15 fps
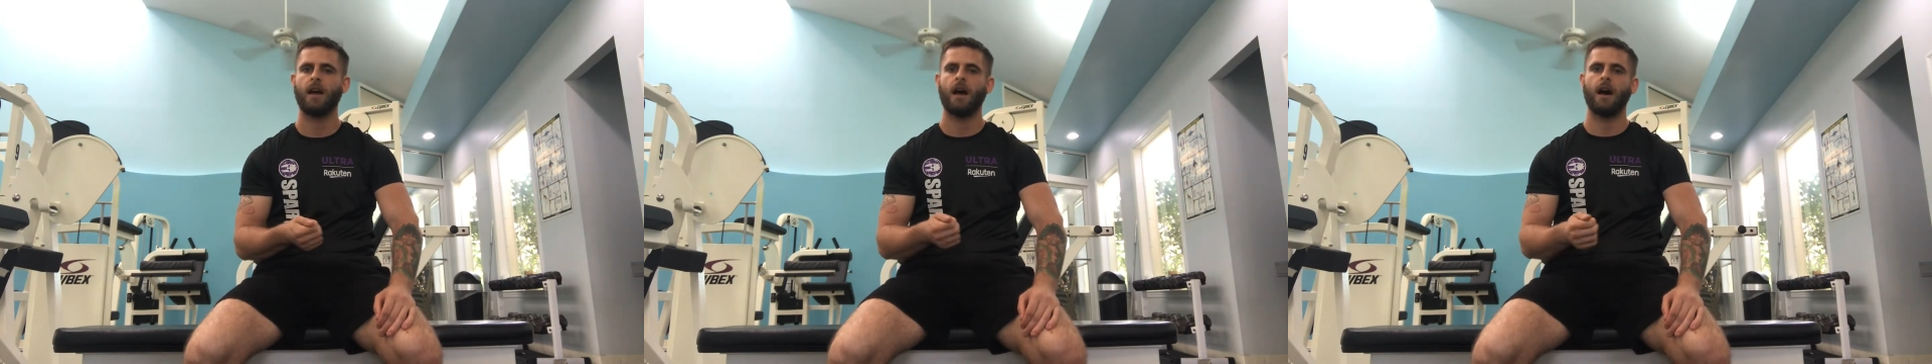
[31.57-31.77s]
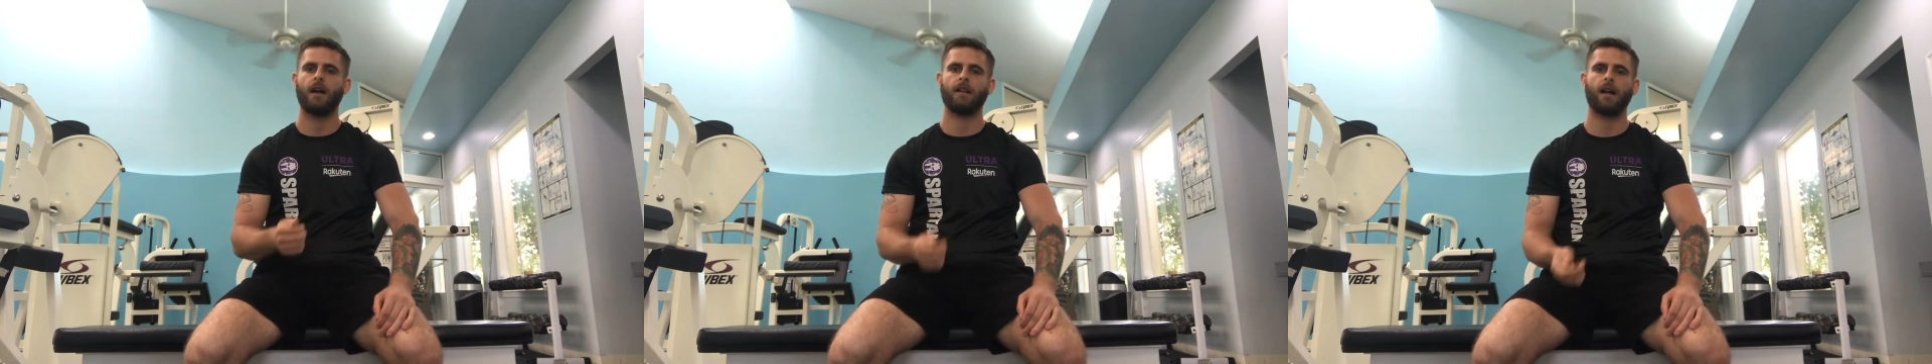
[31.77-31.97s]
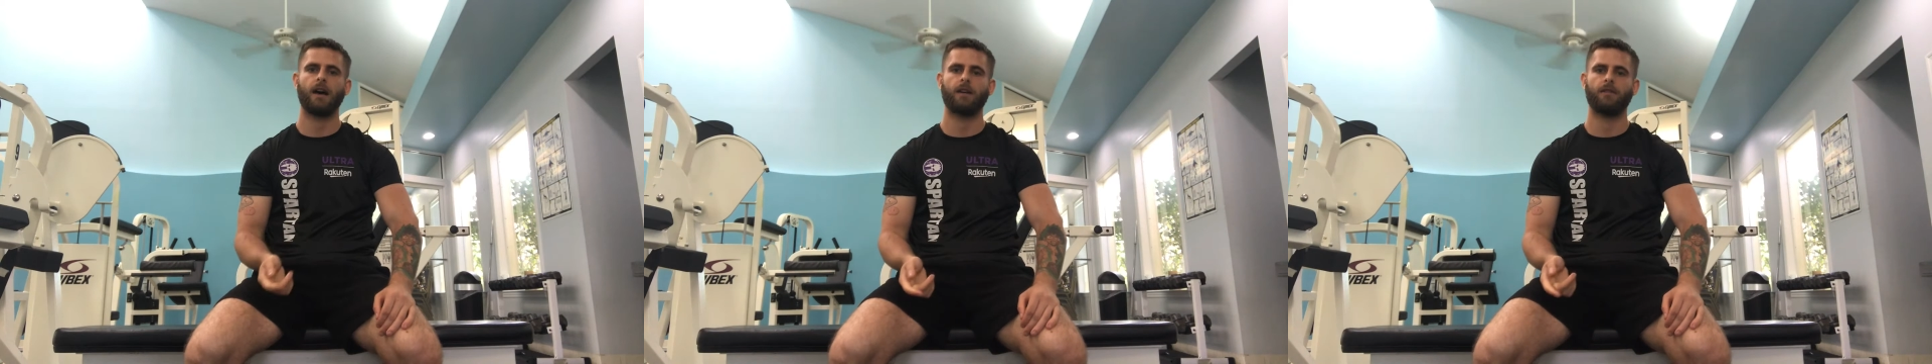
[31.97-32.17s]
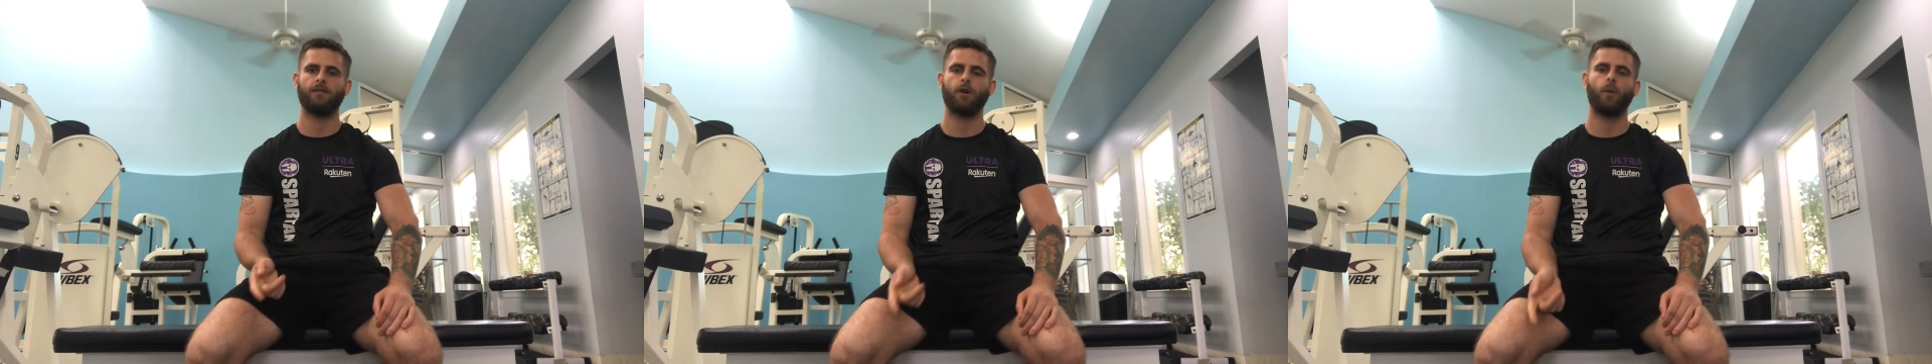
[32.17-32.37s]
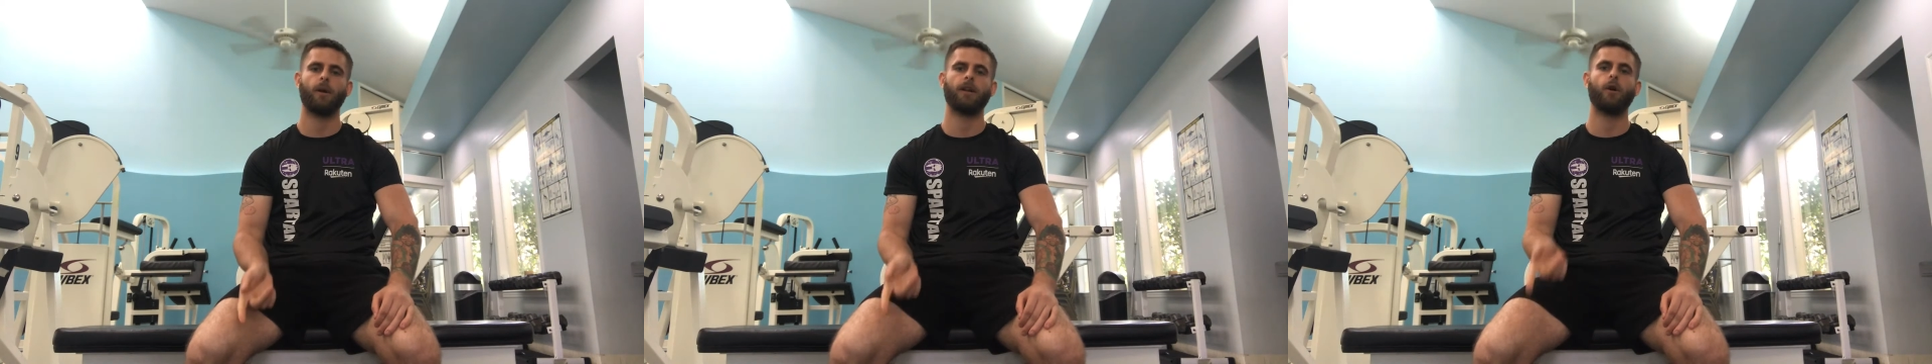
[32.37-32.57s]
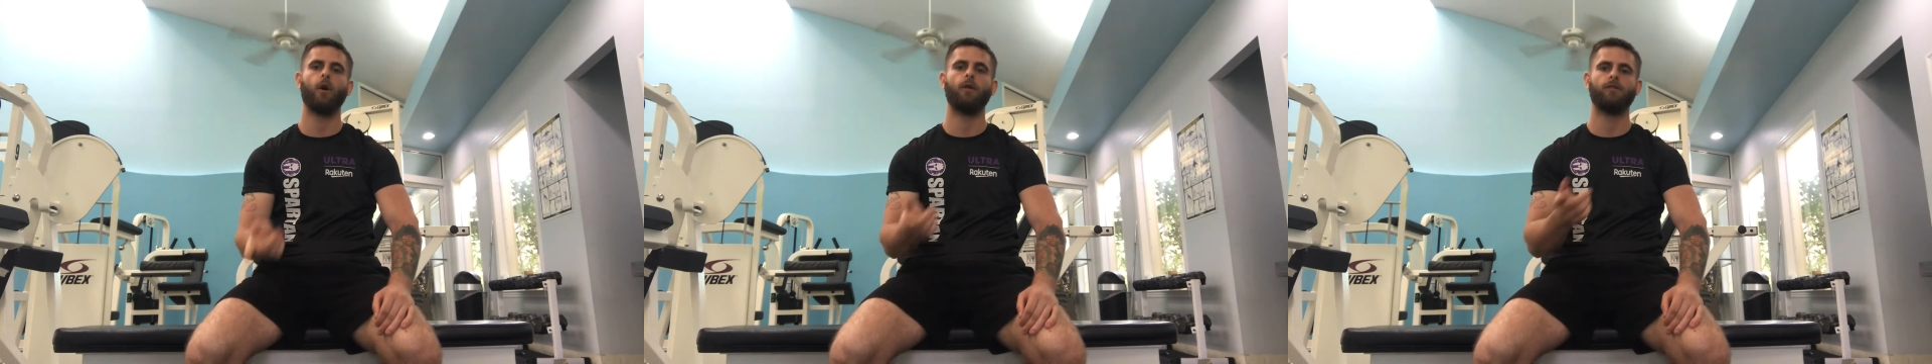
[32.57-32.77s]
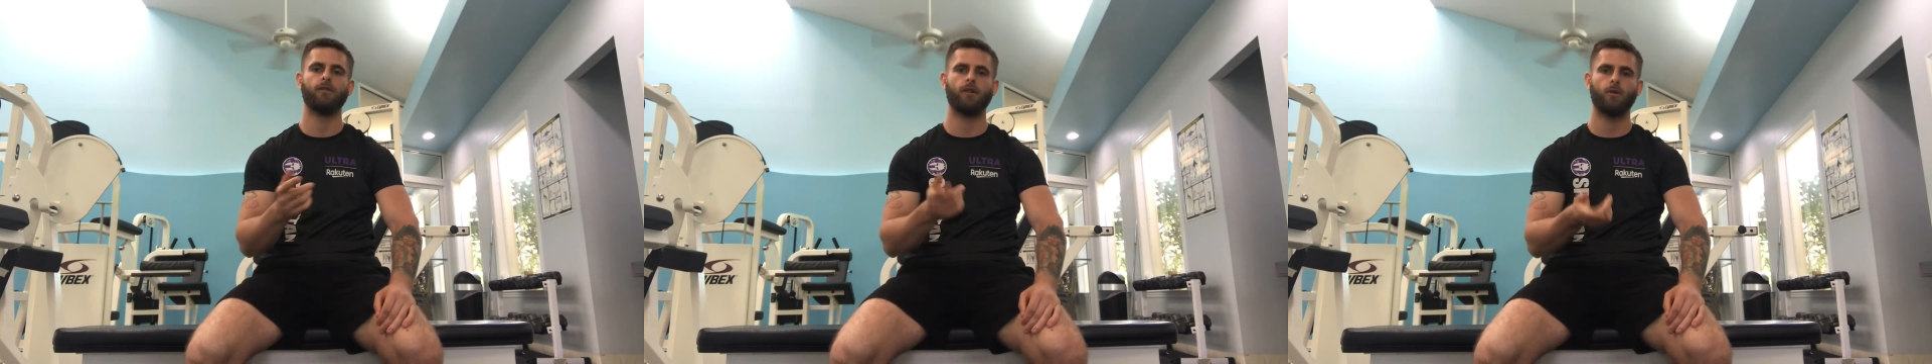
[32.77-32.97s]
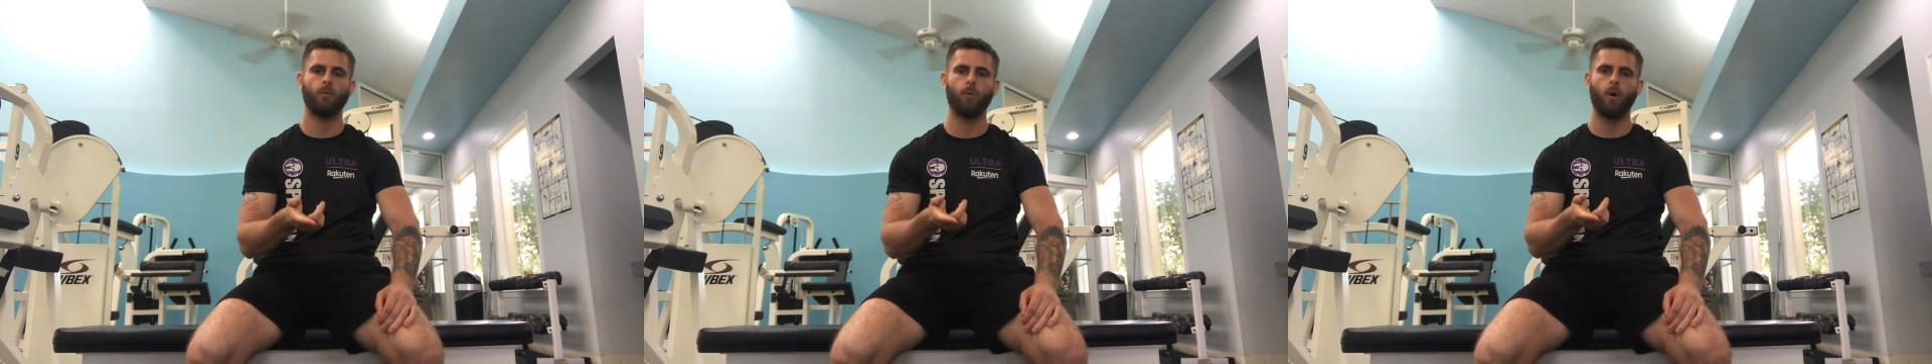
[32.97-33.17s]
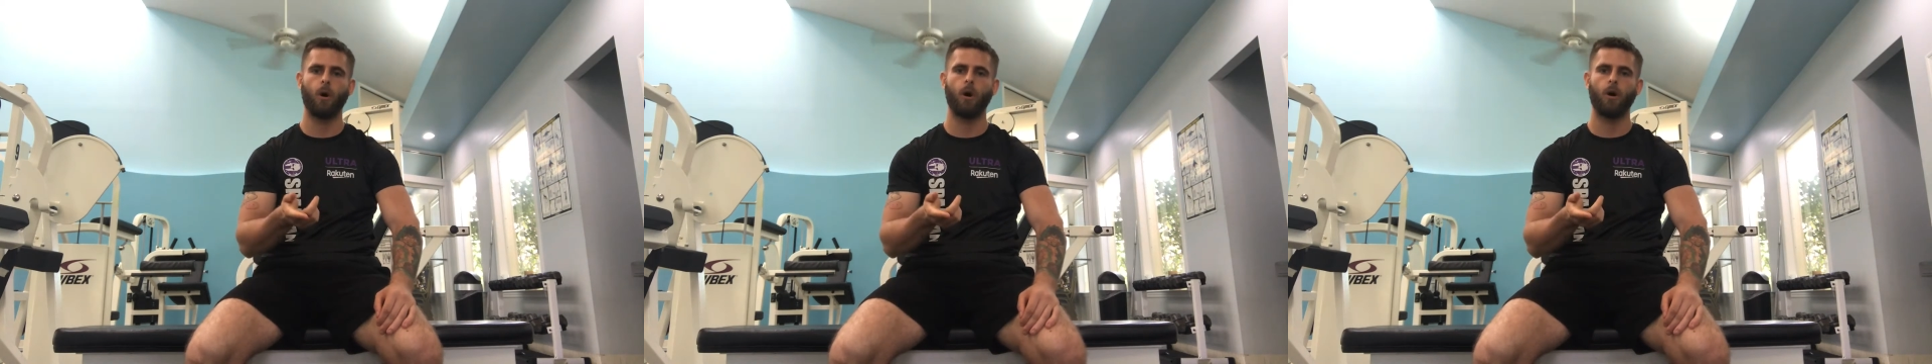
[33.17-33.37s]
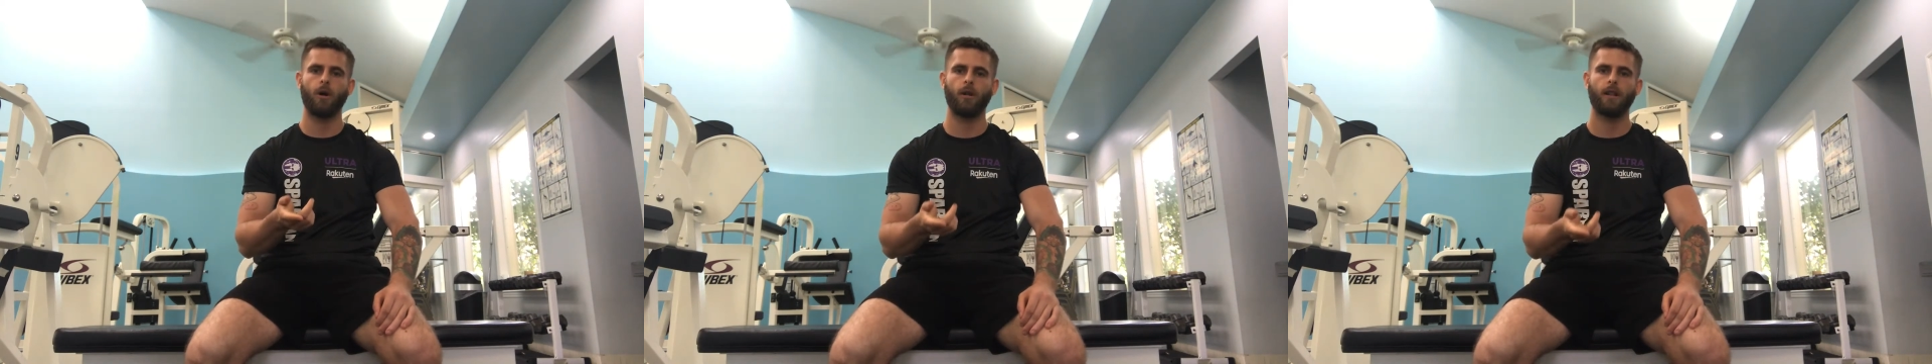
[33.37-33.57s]
a lot of going over a
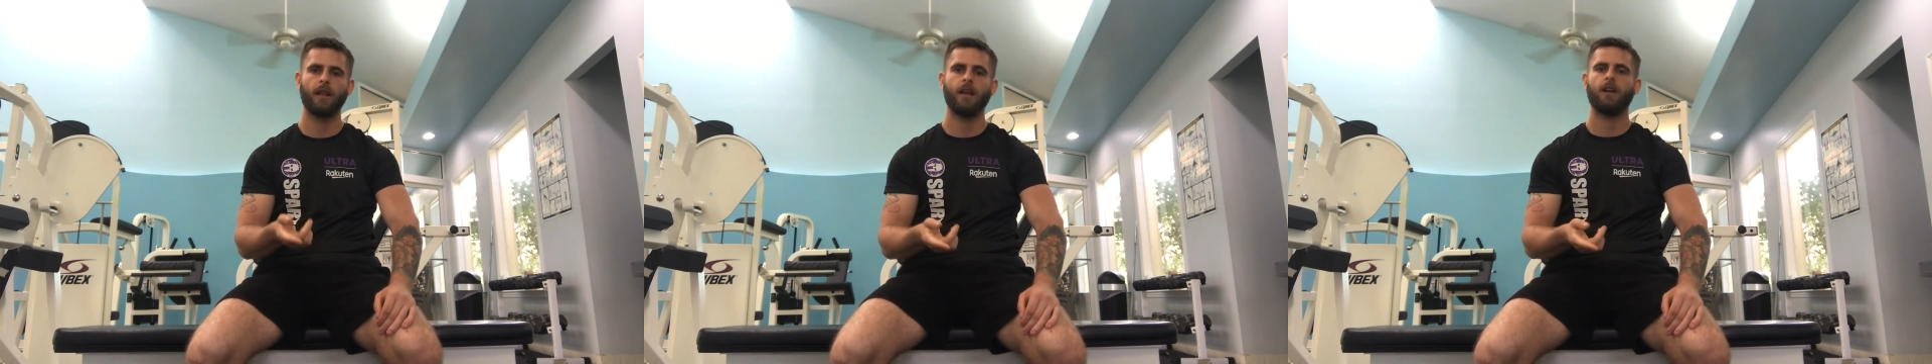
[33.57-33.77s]
wall,